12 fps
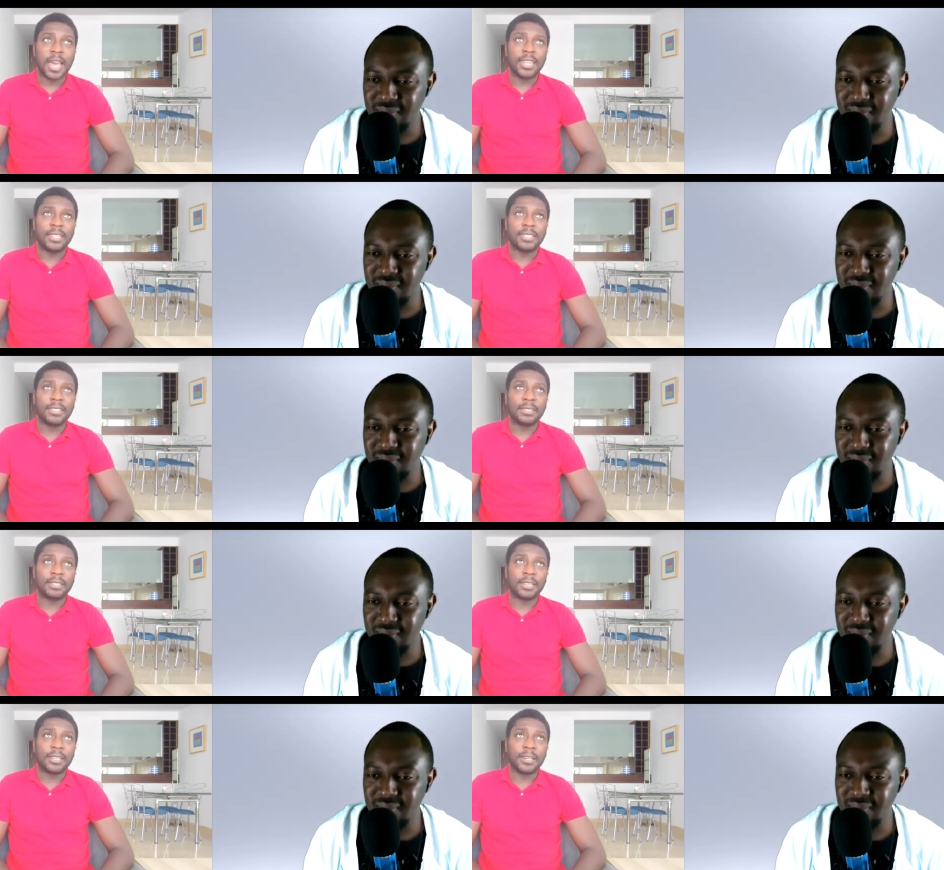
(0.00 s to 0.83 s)

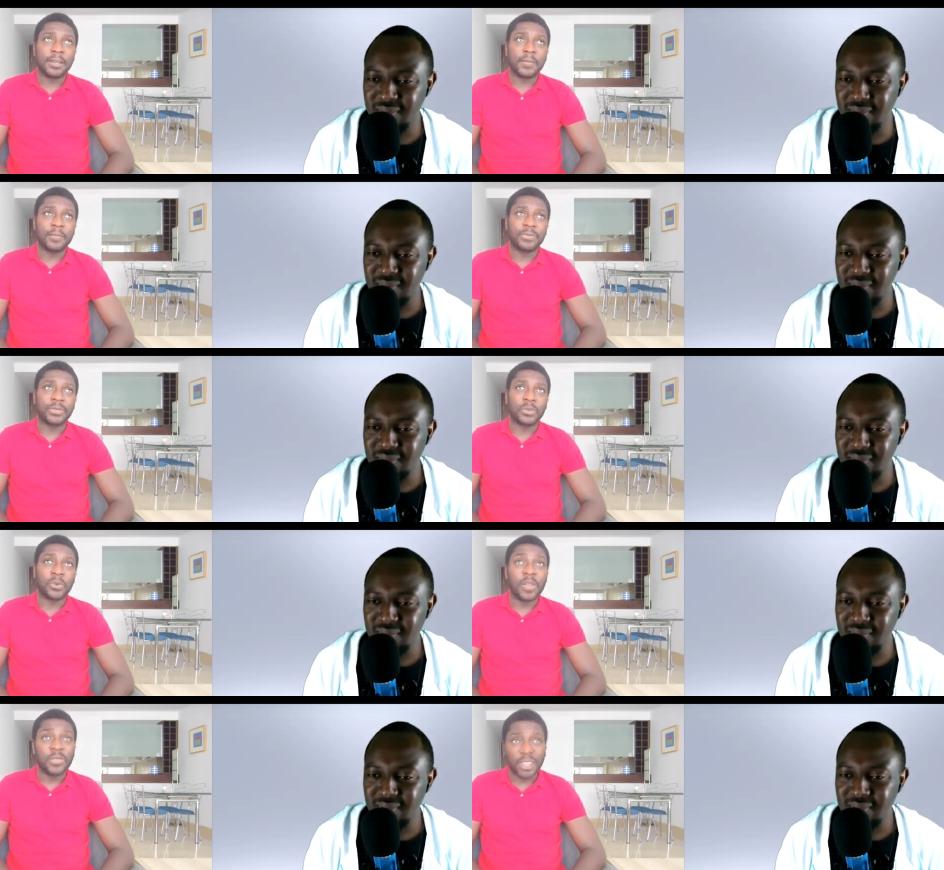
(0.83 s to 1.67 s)
Speaker 1: And um,
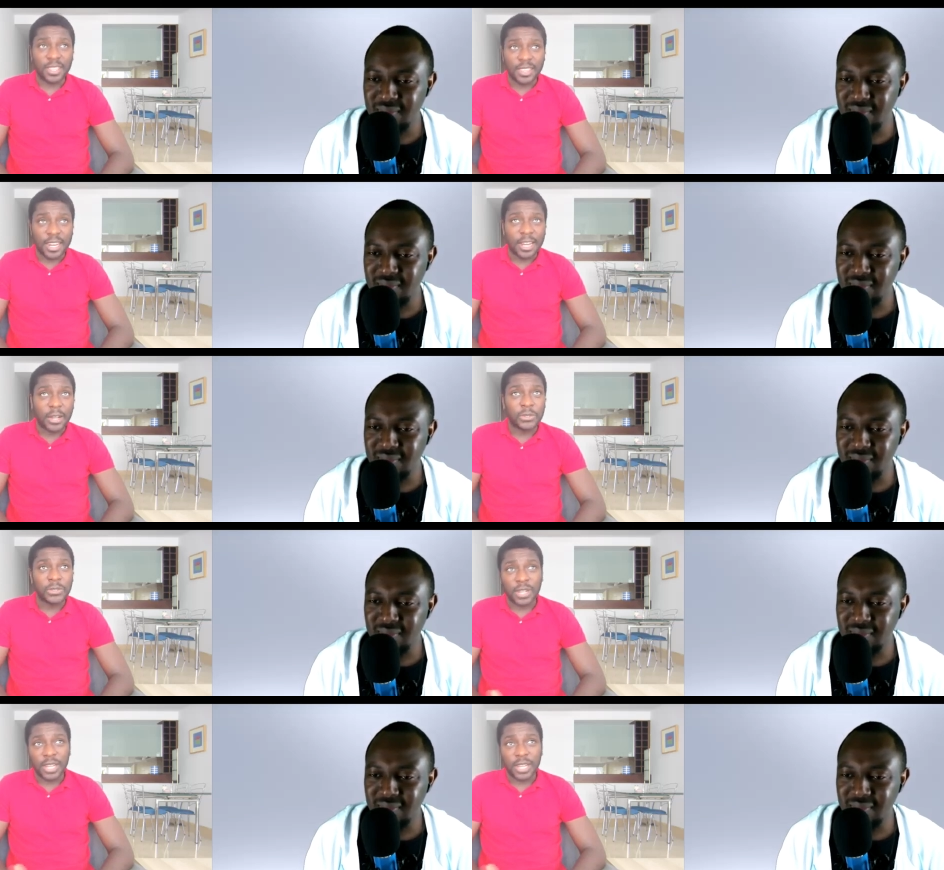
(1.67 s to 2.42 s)
one thing that I also